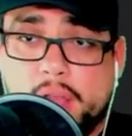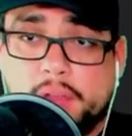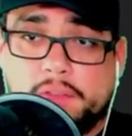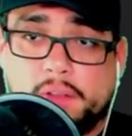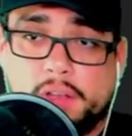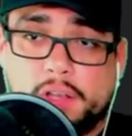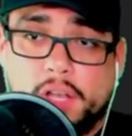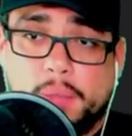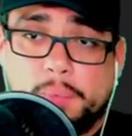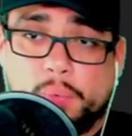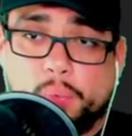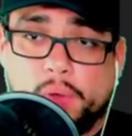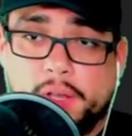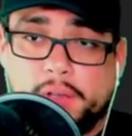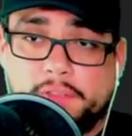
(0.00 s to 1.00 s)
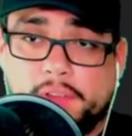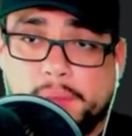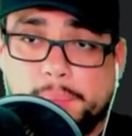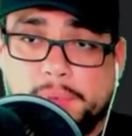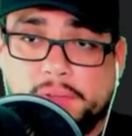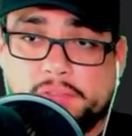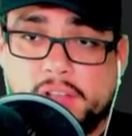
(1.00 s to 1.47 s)
So the number one is
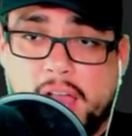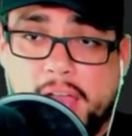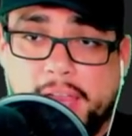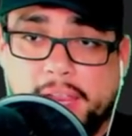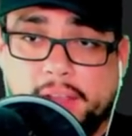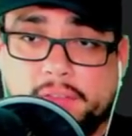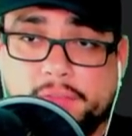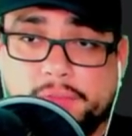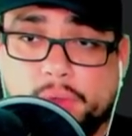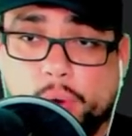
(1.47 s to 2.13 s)
sleeping giant, of